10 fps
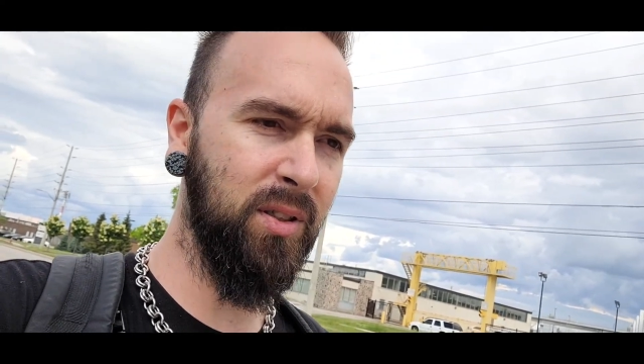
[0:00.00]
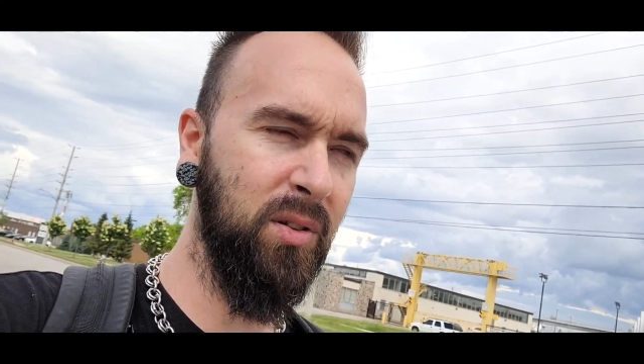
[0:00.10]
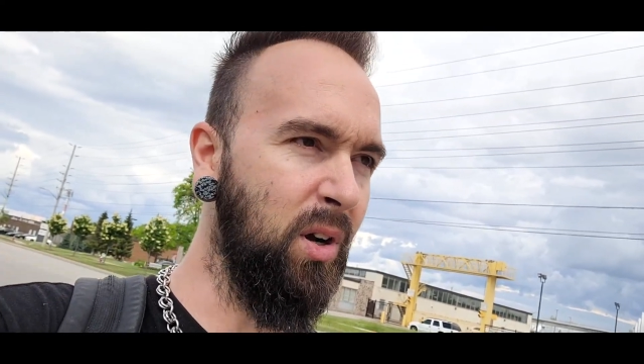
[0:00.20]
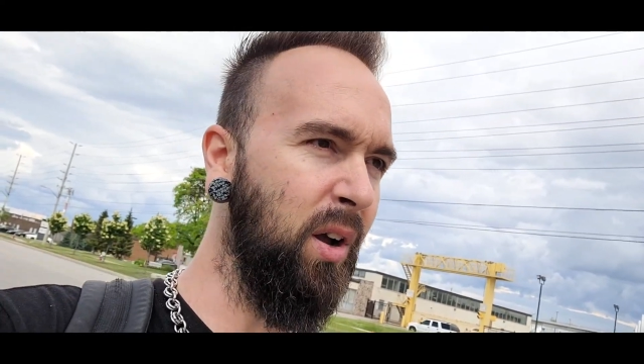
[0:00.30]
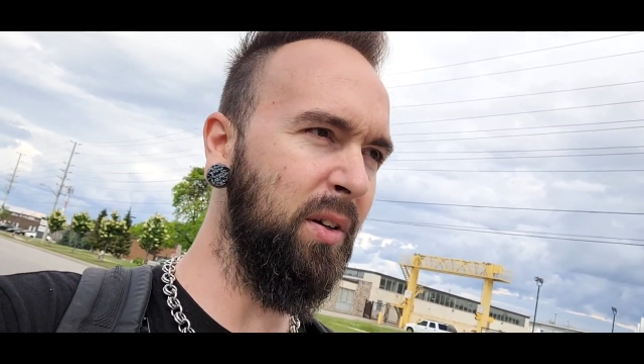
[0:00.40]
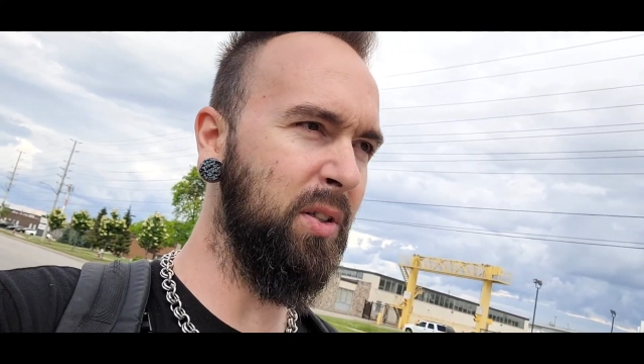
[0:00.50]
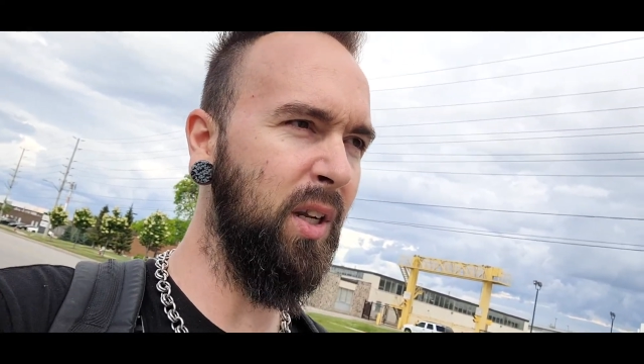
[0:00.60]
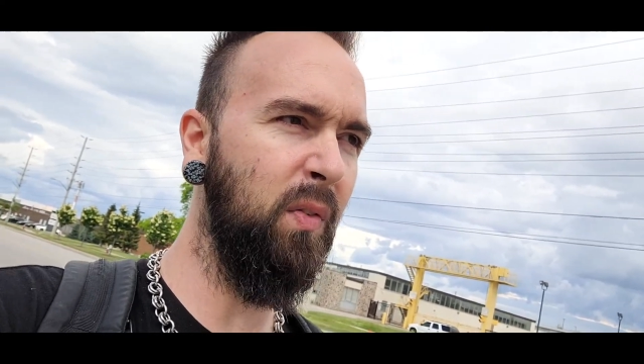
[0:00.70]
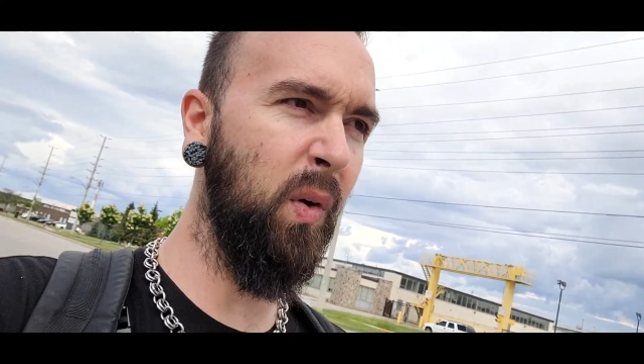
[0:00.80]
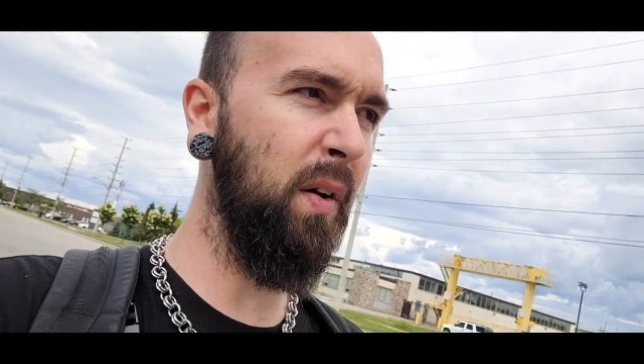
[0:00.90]
You can call
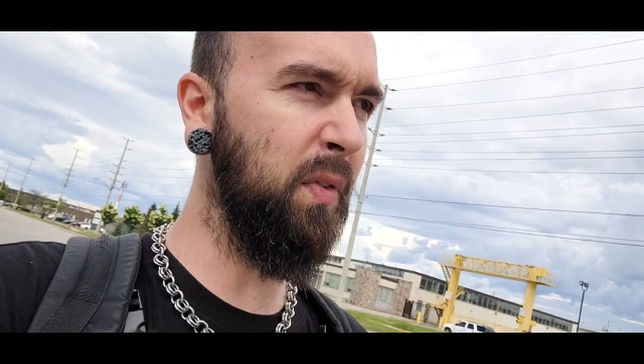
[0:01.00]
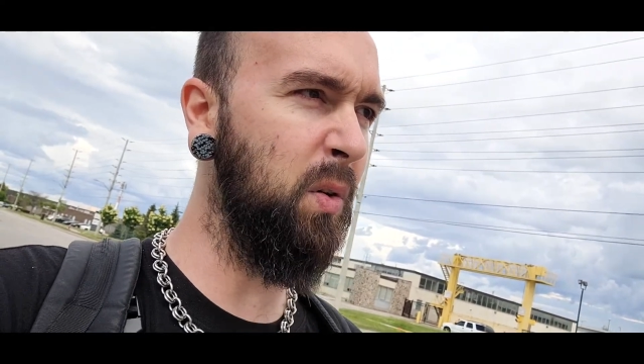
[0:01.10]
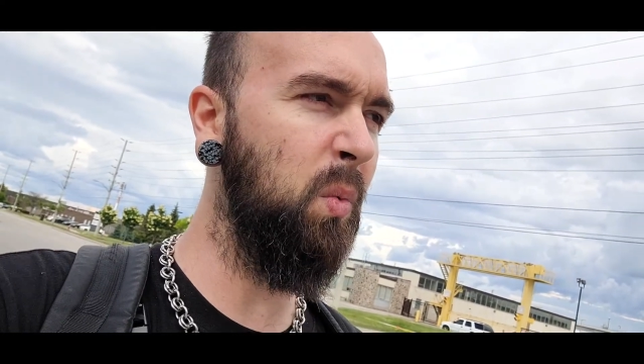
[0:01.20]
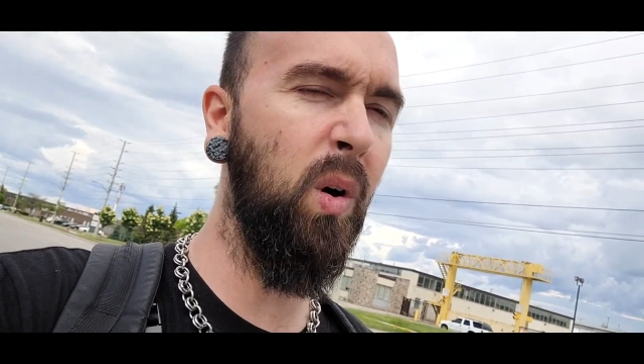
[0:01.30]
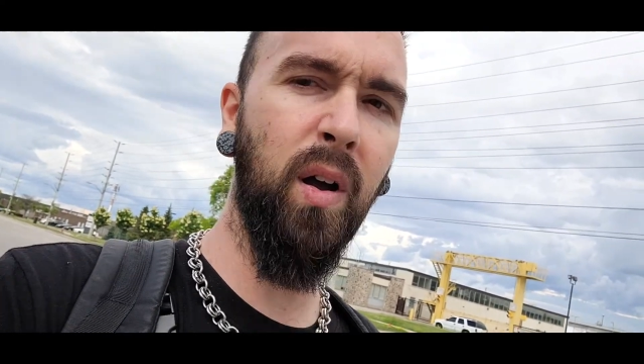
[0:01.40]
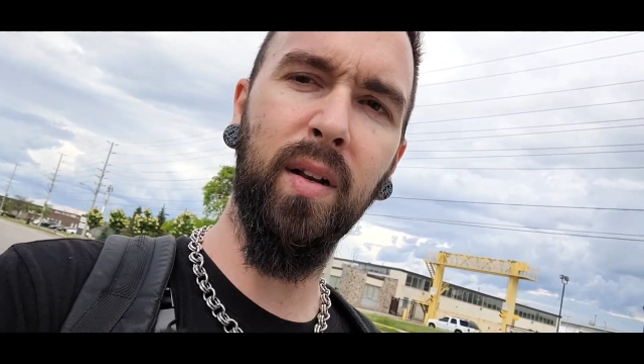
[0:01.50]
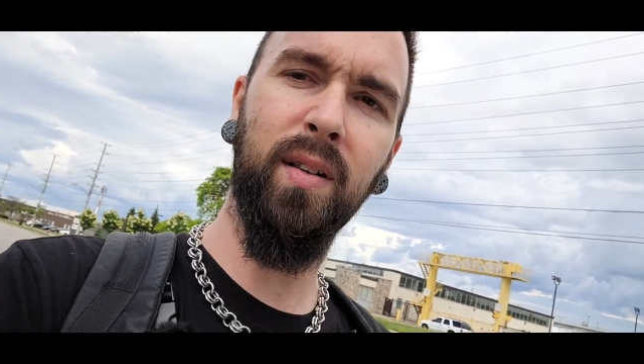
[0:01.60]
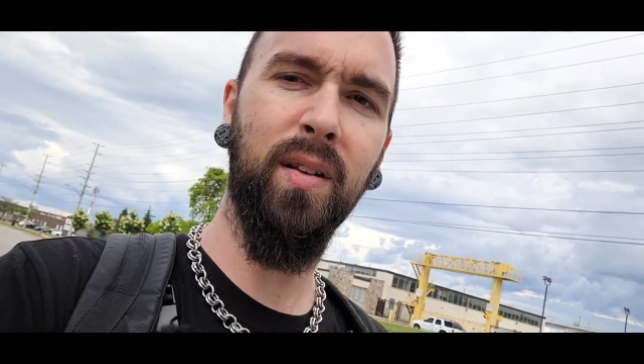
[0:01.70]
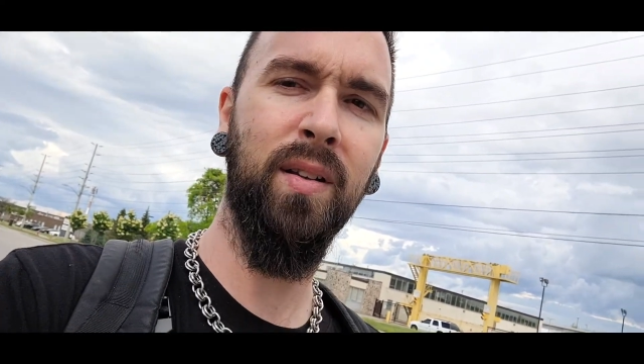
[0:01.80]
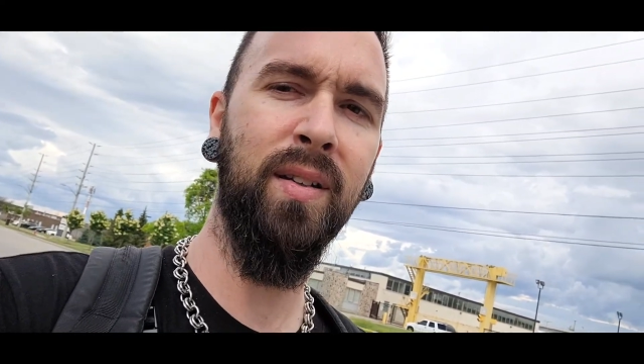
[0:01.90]
yourself whatever you want.